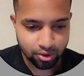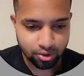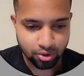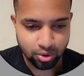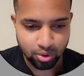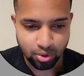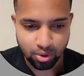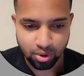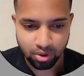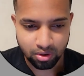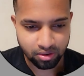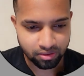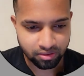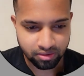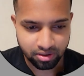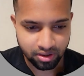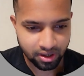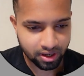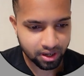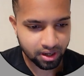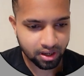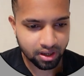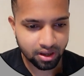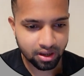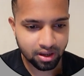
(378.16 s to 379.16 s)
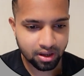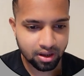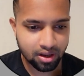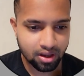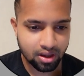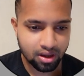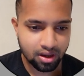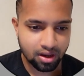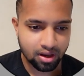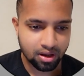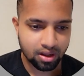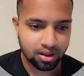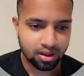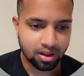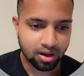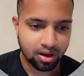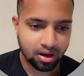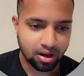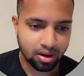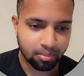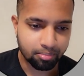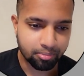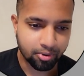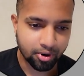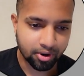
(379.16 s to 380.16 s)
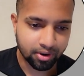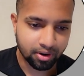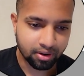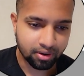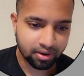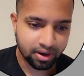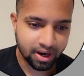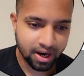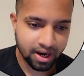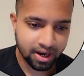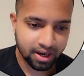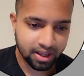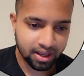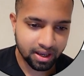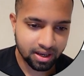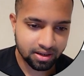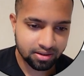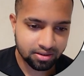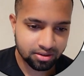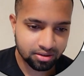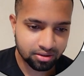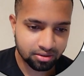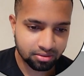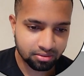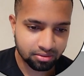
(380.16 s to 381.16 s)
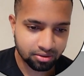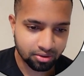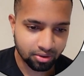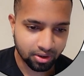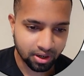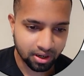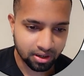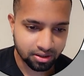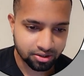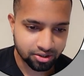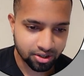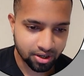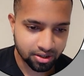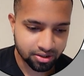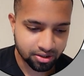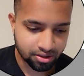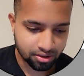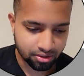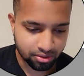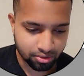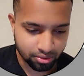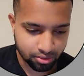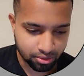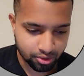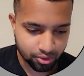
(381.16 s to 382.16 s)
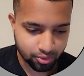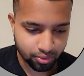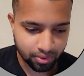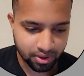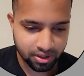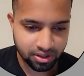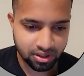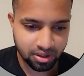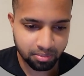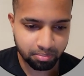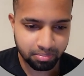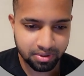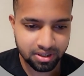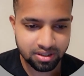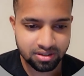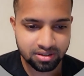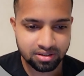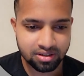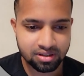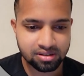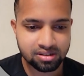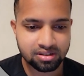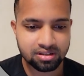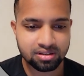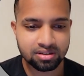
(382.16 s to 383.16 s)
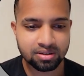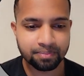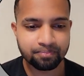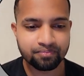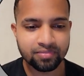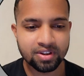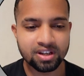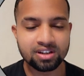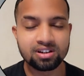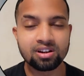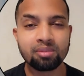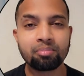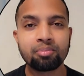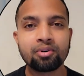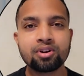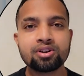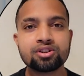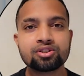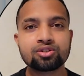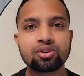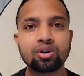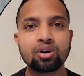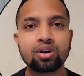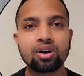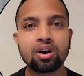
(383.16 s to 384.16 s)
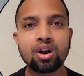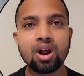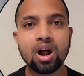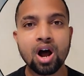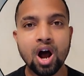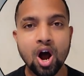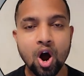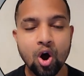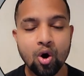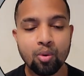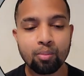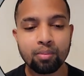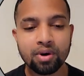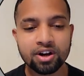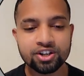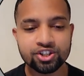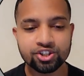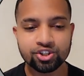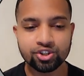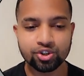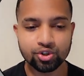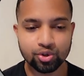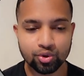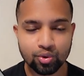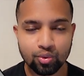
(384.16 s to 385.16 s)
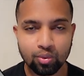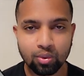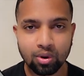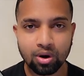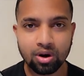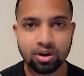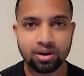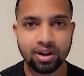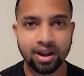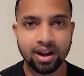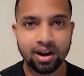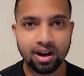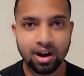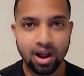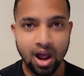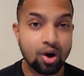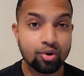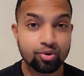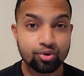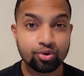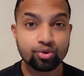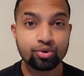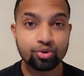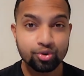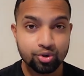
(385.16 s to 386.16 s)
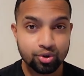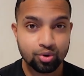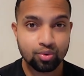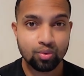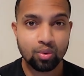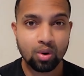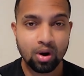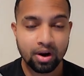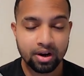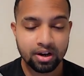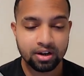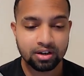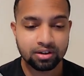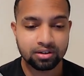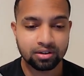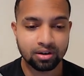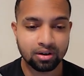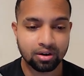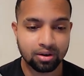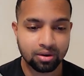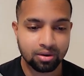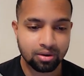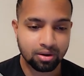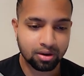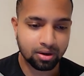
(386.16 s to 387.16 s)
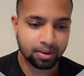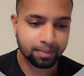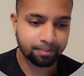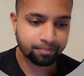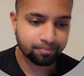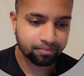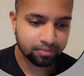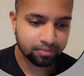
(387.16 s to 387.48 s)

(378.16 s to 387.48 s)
2 or 3. The border radius, you can change it to 20 pixels. It depends on how much you want and how do you want it to look.